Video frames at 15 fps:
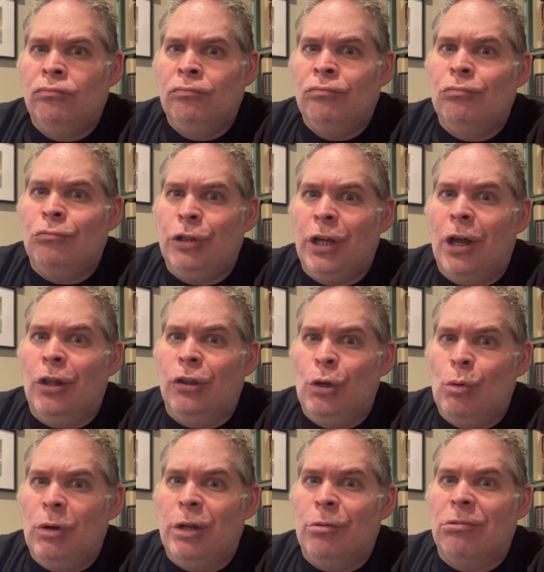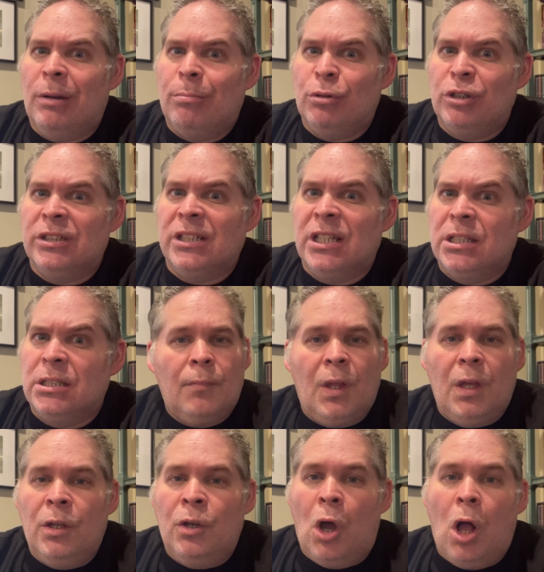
We all know what it represents. In